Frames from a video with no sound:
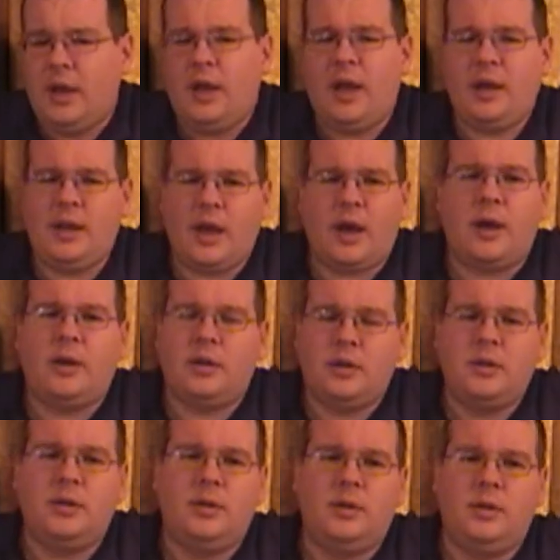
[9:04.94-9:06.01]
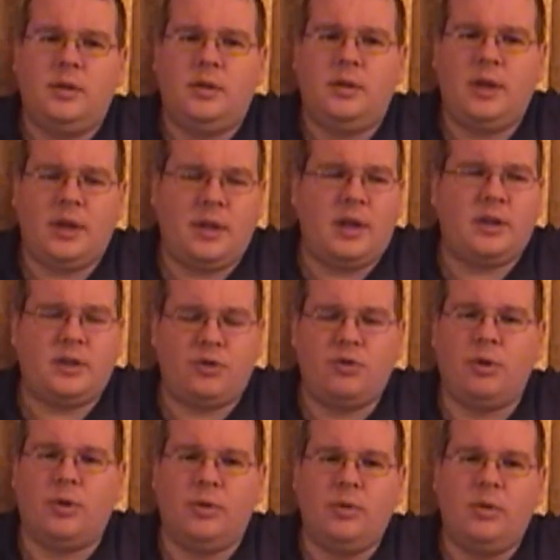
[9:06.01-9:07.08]
And yeah, that that's
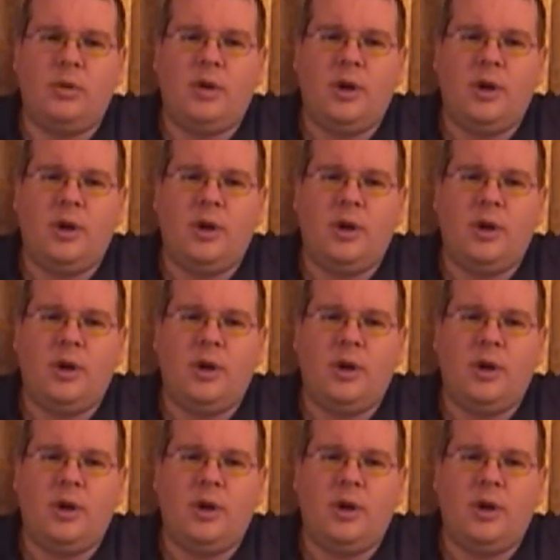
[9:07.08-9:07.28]
true.